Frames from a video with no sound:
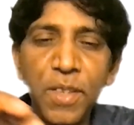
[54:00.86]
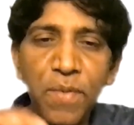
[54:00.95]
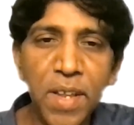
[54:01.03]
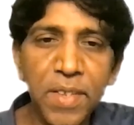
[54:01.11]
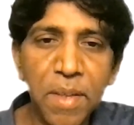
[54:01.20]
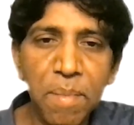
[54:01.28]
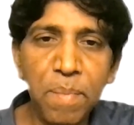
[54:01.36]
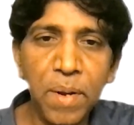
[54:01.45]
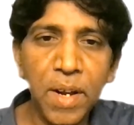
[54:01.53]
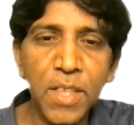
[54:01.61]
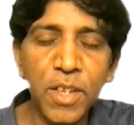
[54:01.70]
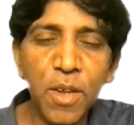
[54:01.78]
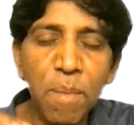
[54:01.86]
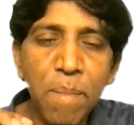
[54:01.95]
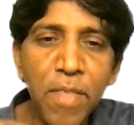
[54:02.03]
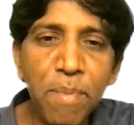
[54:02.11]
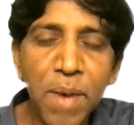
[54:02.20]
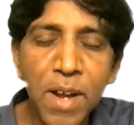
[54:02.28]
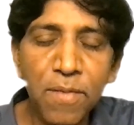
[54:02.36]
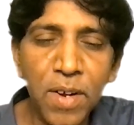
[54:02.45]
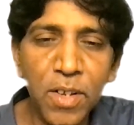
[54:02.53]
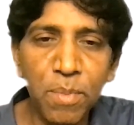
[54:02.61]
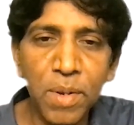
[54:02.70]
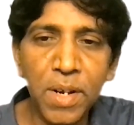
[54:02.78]
is very simple. It's called breath
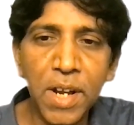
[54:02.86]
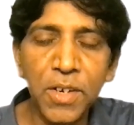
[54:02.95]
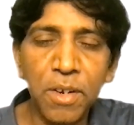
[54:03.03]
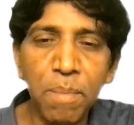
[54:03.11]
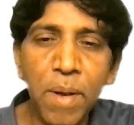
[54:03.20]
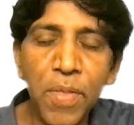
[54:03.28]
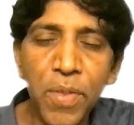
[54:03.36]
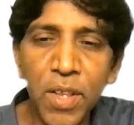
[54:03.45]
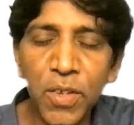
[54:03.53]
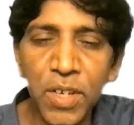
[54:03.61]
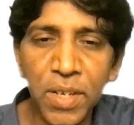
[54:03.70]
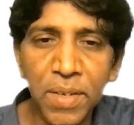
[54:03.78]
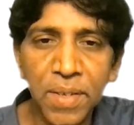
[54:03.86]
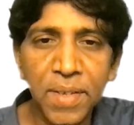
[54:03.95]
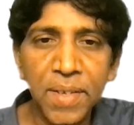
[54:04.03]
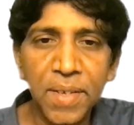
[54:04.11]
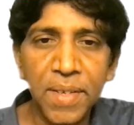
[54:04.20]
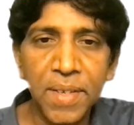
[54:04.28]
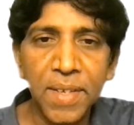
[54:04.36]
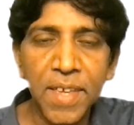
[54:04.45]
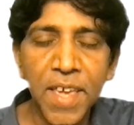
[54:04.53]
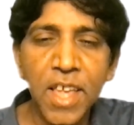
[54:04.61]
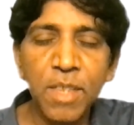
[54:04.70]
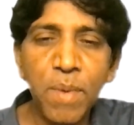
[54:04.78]
mindfulness meditation. Patriji
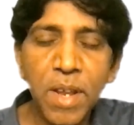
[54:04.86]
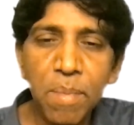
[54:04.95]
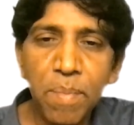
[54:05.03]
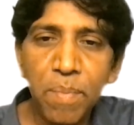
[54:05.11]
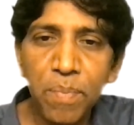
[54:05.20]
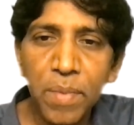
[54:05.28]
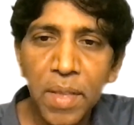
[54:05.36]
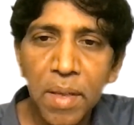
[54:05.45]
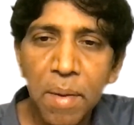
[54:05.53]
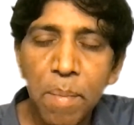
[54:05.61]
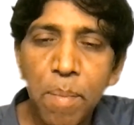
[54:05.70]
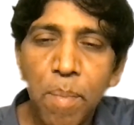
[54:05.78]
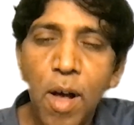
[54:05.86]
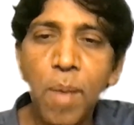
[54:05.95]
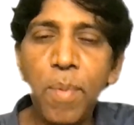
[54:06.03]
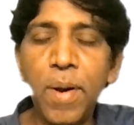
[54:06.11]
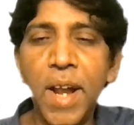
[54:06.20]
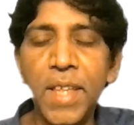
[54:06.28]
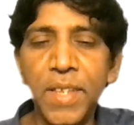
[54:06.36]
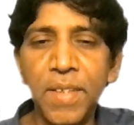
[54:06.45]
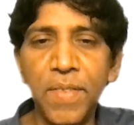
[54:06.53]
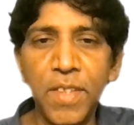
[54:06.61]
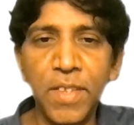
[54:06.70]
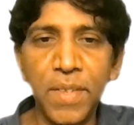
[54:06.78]
has been
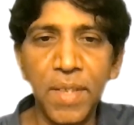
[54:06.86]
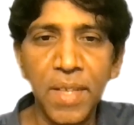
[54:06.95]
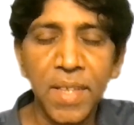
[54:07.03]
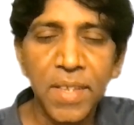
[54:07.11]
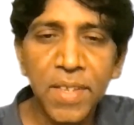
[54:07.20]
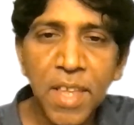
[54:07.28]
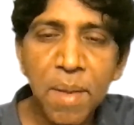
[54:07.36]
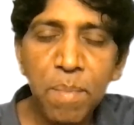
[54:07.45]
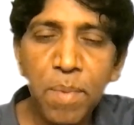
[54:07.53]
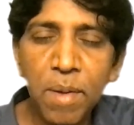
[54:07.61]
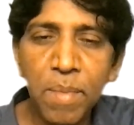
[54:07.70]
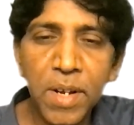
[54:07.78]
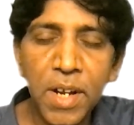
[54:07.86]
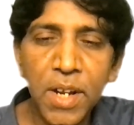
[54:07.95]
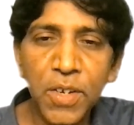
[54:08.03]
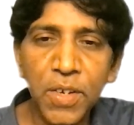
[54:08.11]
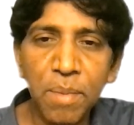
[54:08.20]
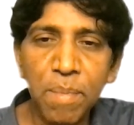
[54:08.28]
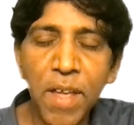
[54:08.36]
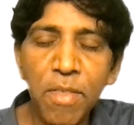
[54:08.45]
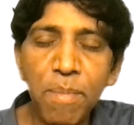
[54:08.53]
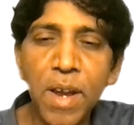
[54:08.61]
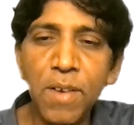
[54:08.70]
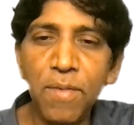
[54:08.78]
popularizing this simple meditation, breath
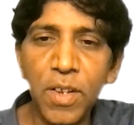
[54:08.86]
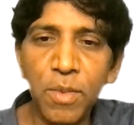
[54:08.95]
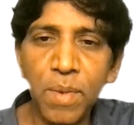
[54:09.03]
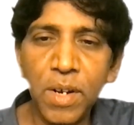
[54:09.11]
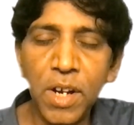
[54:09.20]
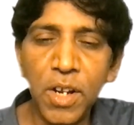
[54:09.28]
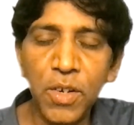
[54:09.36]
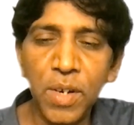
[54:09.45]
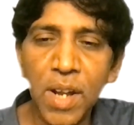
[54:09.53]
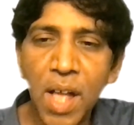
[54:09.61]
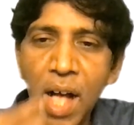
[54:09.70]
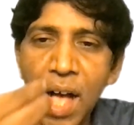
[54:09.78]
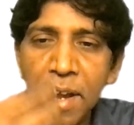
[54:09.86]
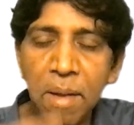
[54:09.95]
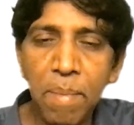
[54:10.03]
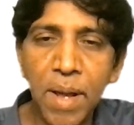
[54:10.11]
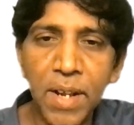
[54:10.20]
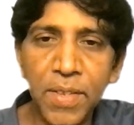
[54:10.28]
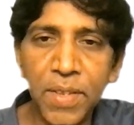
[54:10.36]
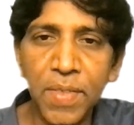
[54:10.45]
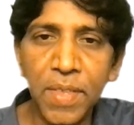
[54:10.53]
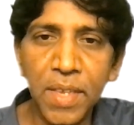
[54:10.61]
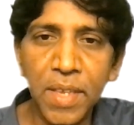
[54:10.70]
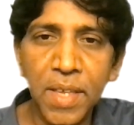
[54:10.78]
mindfulness meditation,
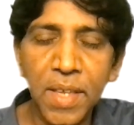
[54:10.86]
Anapanasati.